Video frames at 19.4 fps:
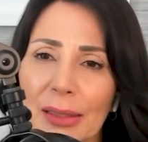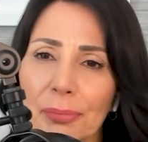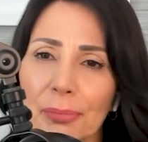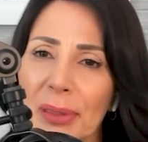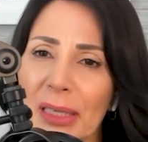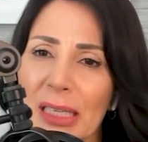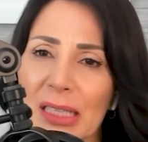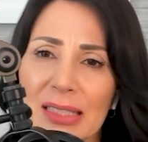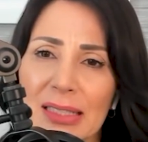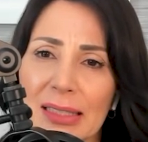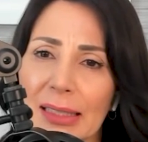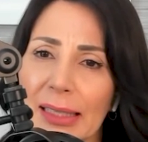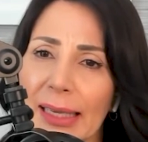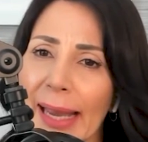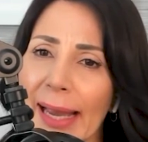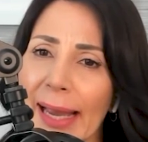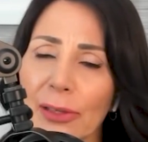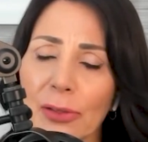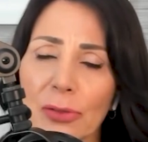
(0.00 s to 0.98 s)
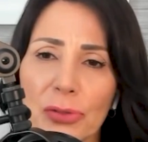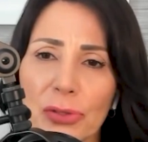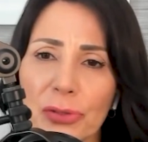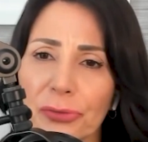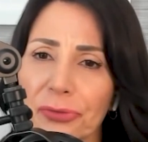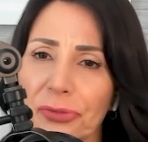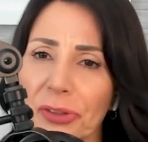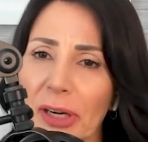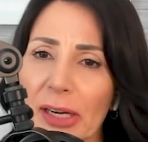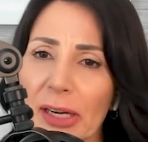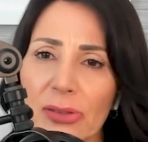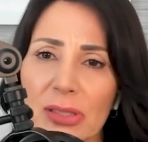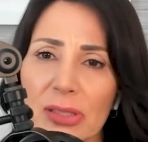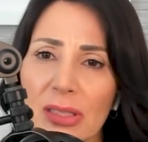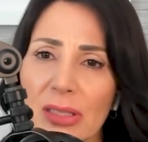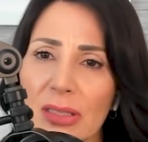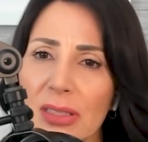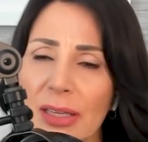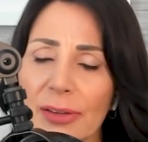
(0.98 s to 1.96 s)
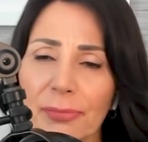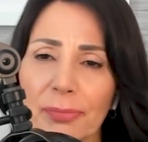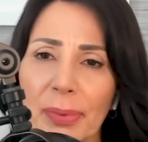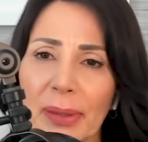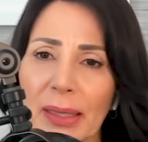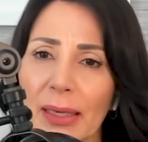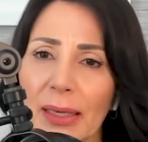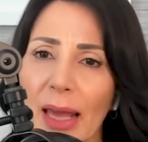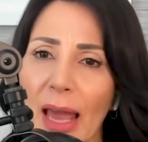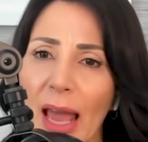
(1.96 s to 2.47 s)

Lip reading: Because candles and fragrances have been